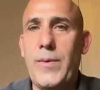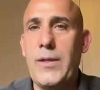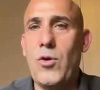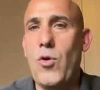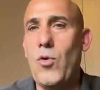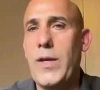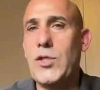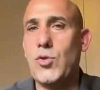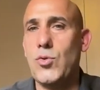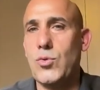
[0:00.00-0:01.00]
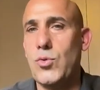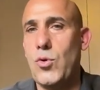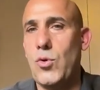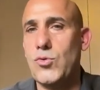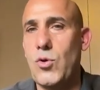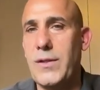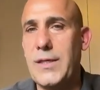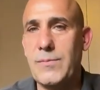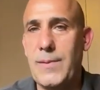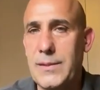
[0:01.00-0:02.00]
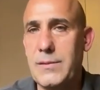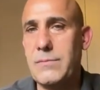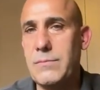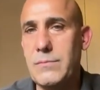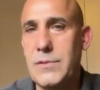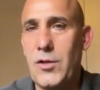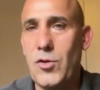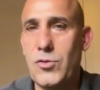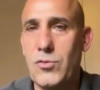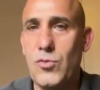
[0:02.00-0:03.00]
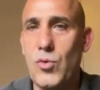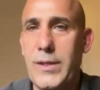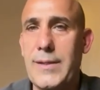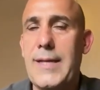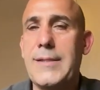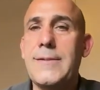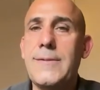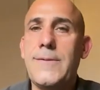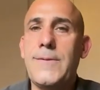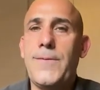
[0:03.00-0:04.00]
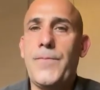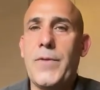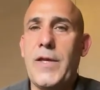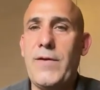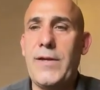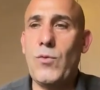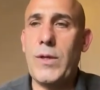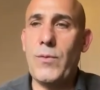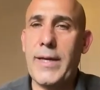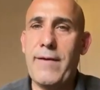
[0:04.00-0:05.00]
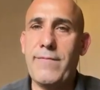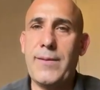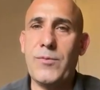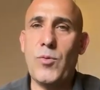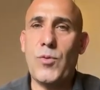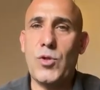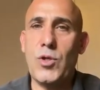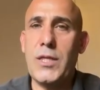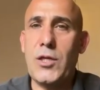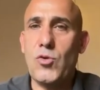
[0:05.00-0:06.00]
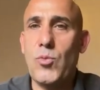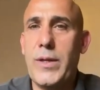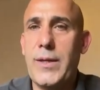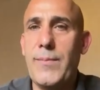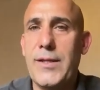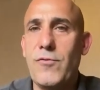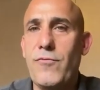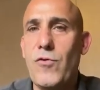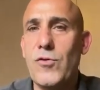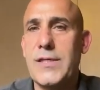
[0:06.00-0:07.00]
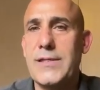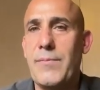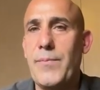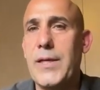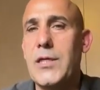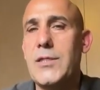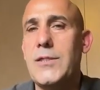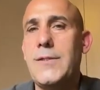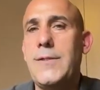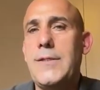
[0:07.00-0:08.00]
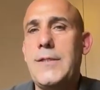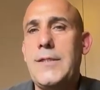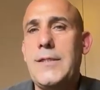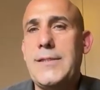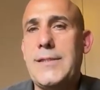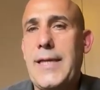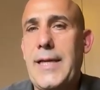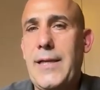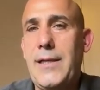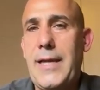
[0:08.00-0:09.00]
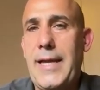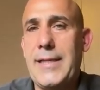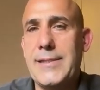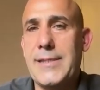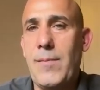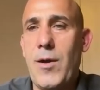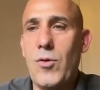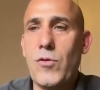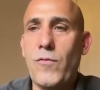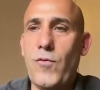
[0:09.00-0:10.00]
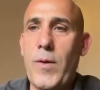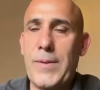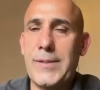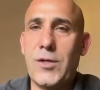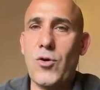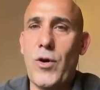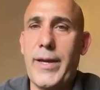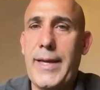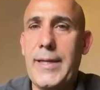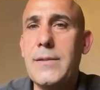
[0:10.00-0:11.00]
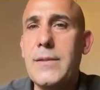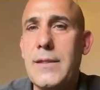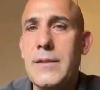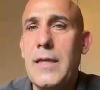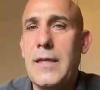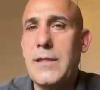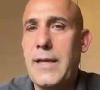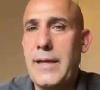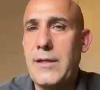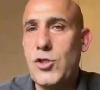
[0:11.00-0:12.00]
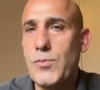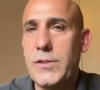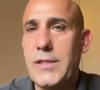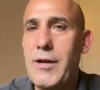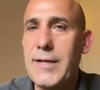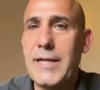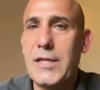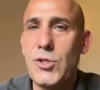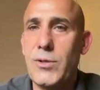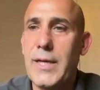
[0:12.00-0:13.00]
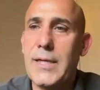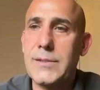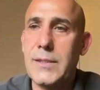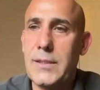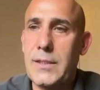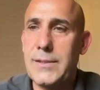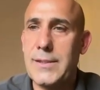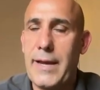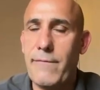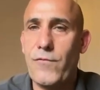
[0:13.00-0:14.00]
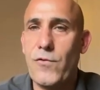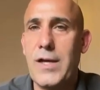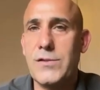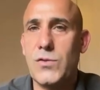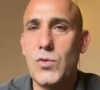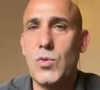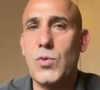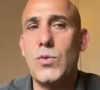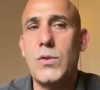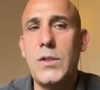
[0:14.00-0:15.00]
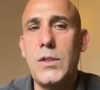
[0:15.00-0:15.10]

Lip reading: be no issue to control this, but they're not doing that. Even when we gave them the opportunity to bring better forces and bigger, still endless amount of weapons are going in, and the Egyptians are endangering us. And it's time for us to